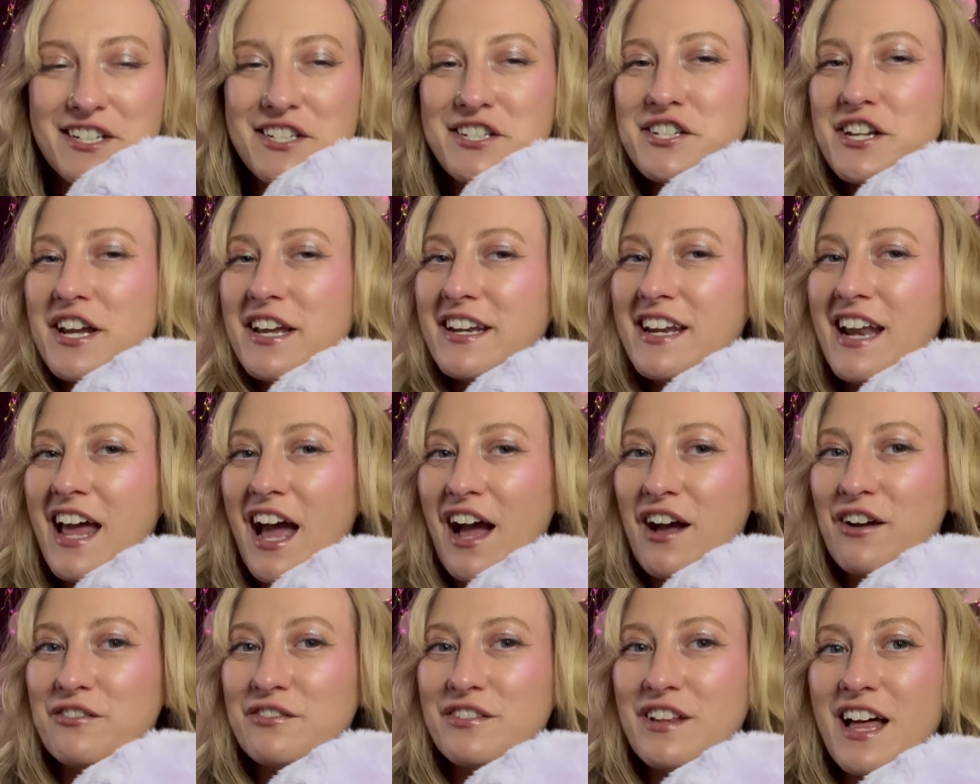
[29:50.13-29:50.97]
Jen
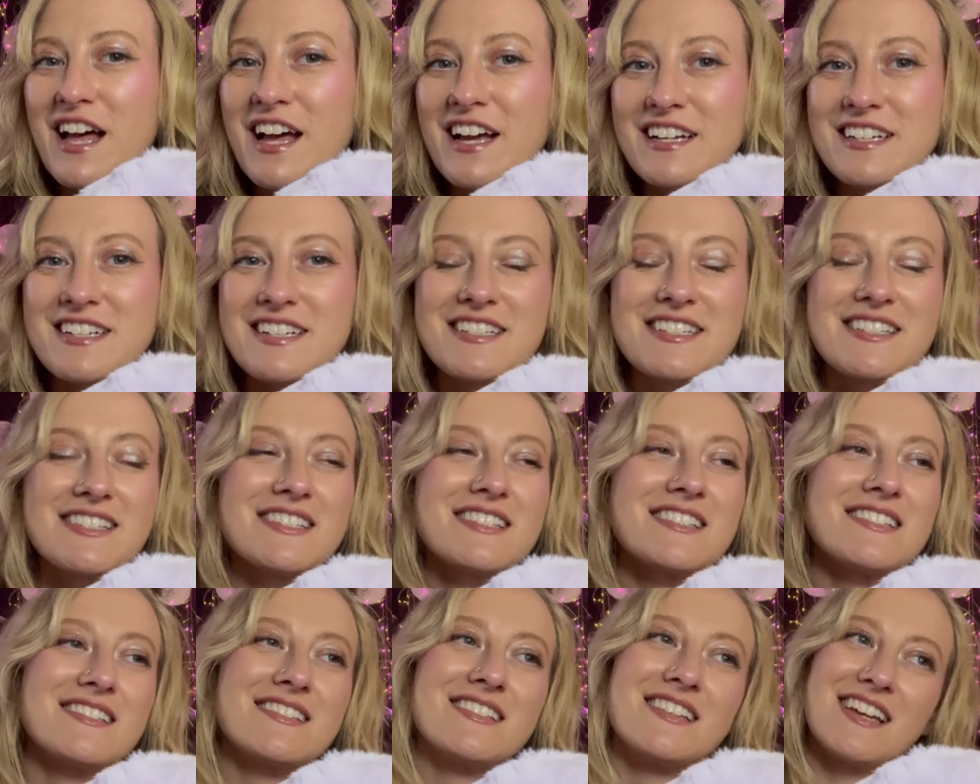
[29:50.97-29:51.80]

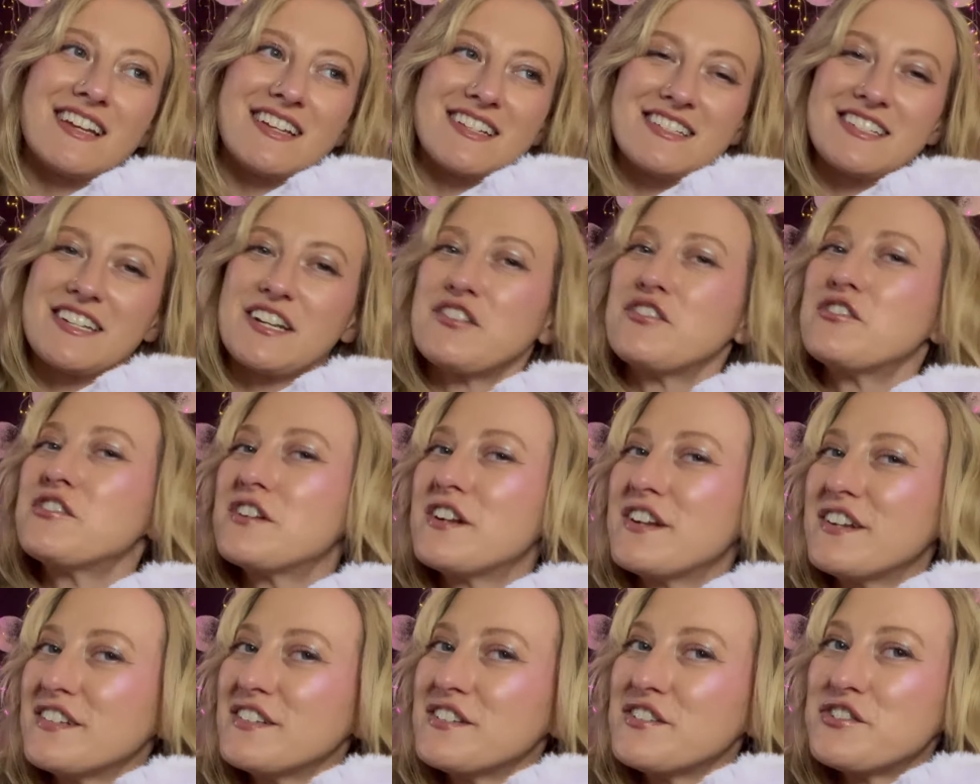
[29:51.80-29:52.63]
Affleck's
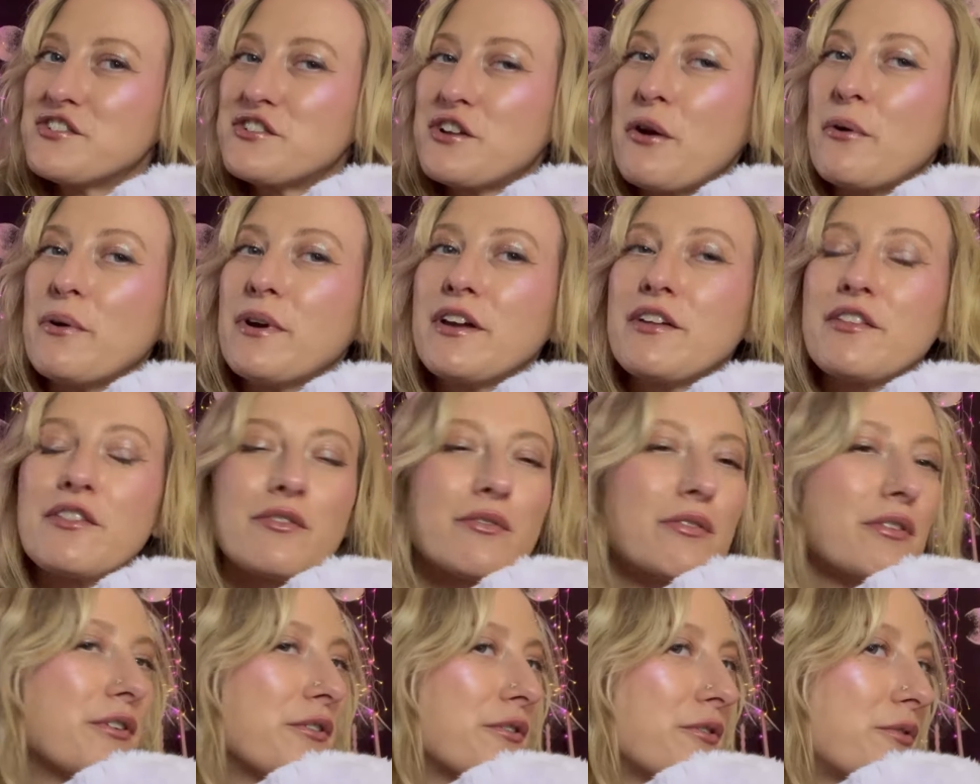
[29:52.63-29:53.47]
extensions showing
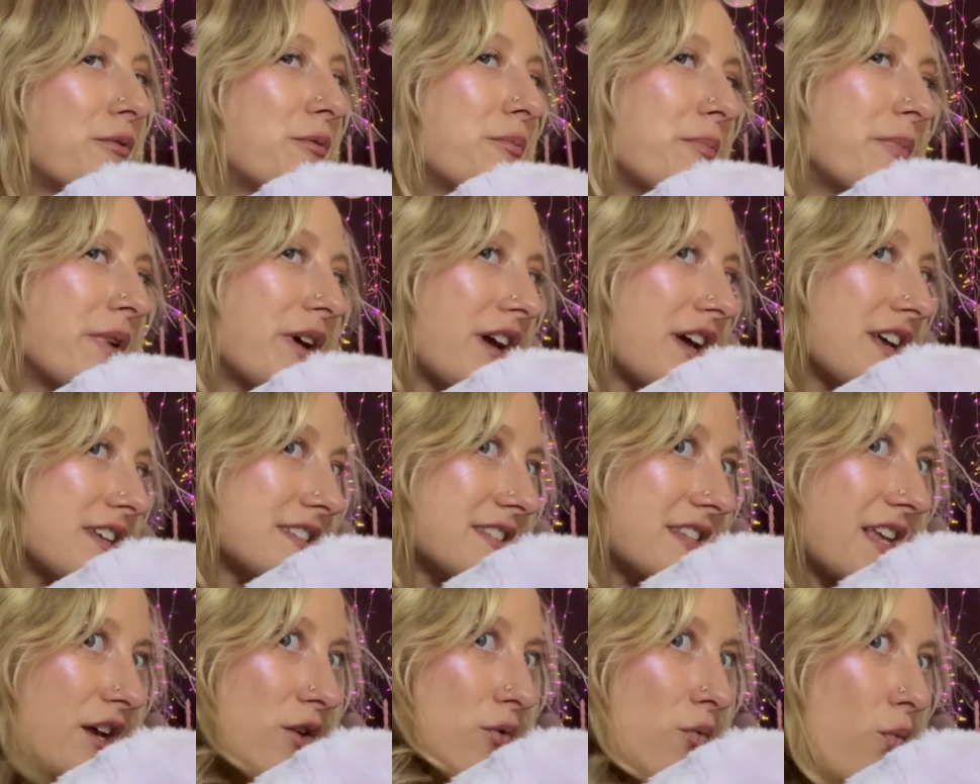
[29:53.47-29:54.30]
through,
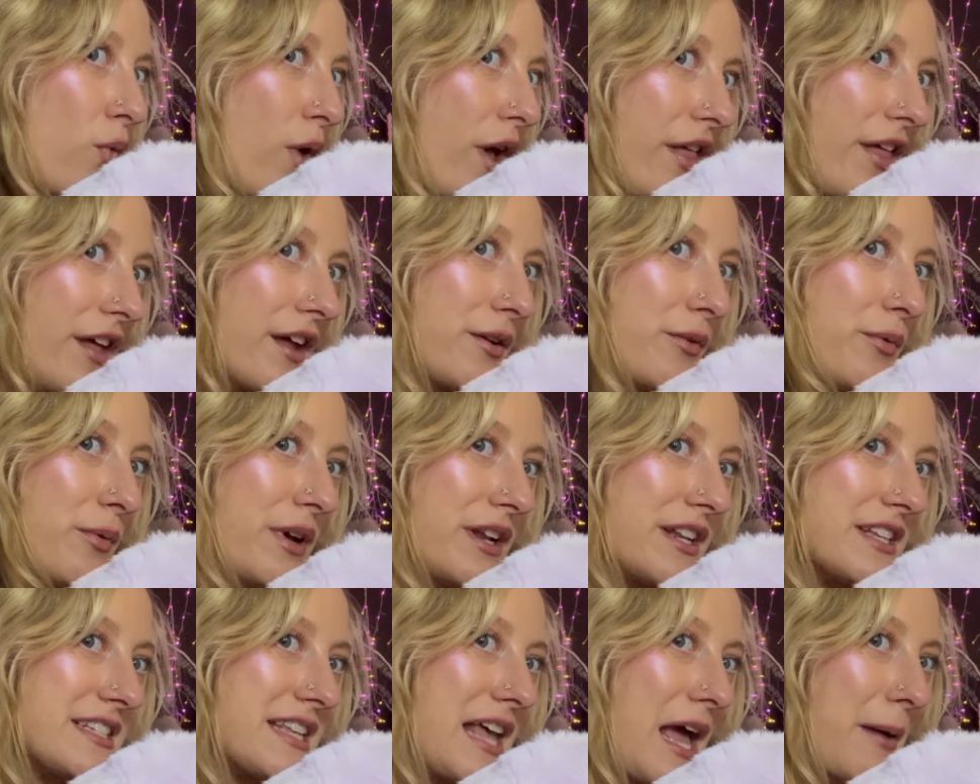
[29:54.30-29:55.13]
because like,
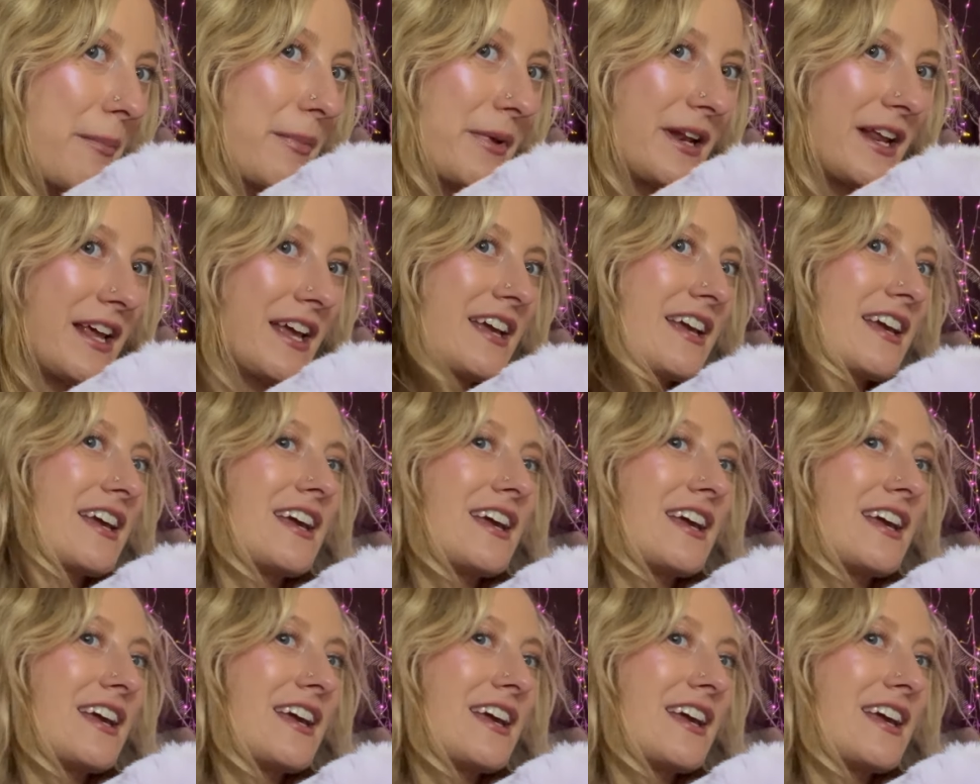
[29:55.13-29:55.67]
what is happening?